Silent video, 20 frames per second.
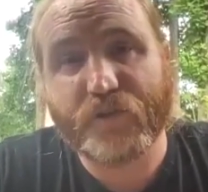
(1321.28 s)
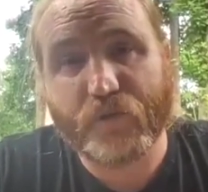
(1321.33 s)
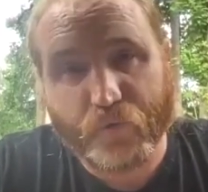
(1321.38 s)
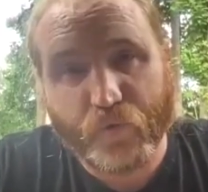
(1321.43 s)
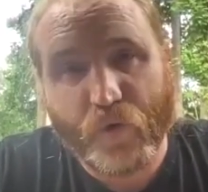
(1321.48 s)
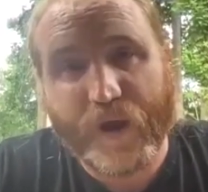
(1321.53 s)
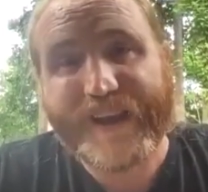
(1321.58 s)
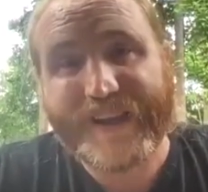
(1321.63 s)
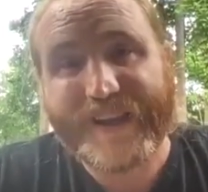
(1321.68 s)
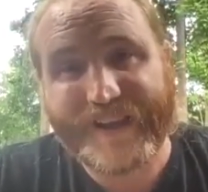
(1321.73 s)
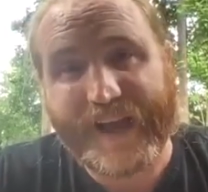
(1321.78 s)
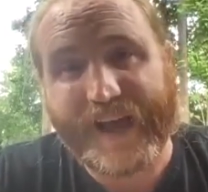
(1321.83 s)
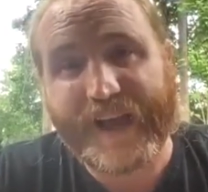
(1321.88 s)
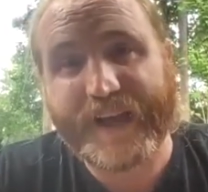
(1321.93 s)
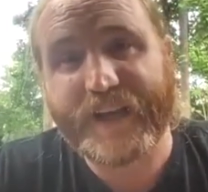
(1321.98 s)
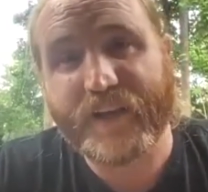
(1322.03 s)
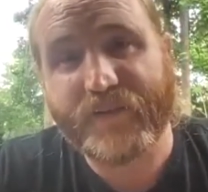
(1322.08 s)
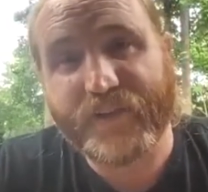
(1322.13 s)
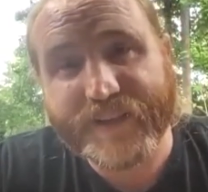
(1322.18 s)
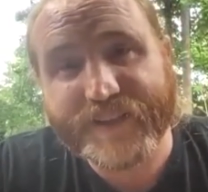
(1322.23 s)
the right
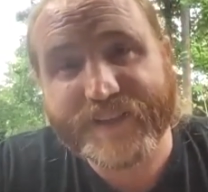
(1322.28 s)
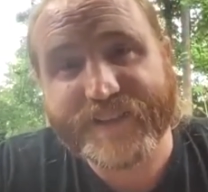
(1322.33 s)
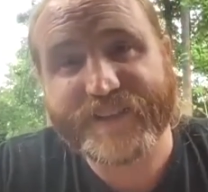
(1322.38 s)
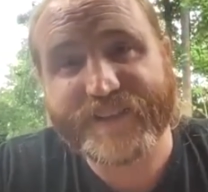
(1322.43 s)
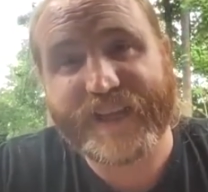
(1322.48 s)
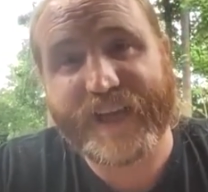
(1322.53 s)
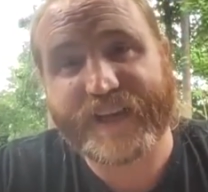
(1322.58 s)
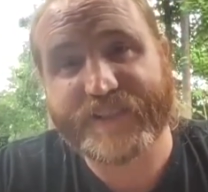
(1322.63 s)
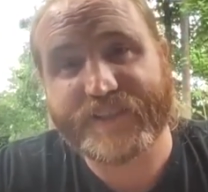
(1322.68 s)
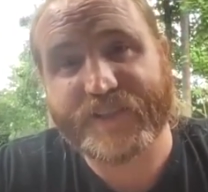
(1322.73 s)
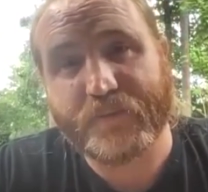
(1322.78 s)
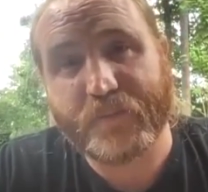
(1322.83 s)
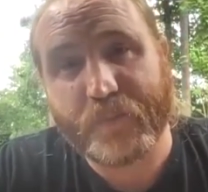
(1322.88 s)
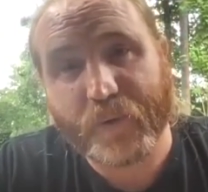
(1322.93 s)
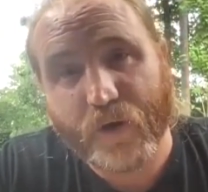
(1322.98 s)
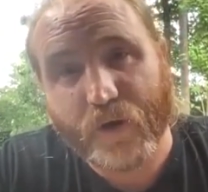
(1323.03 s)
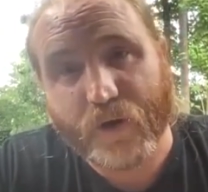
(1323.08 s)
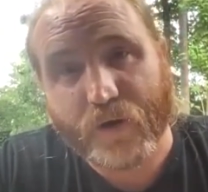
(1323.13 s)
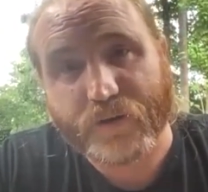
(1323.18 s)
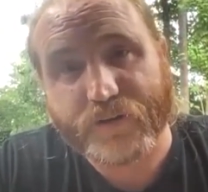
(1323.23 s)
kind of insects and
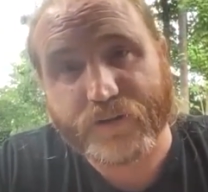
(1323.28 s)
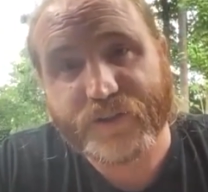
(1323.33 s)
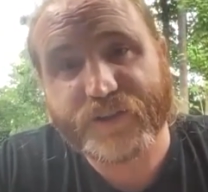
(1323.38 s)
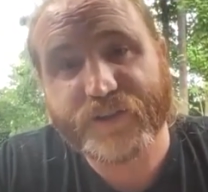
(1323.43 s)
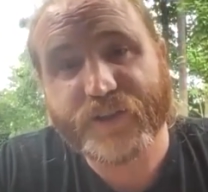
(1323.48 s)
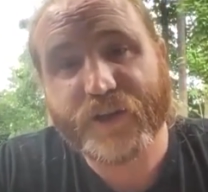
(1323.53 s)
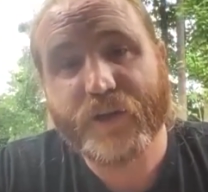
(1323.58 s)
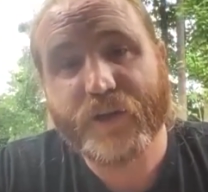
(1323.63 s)
birds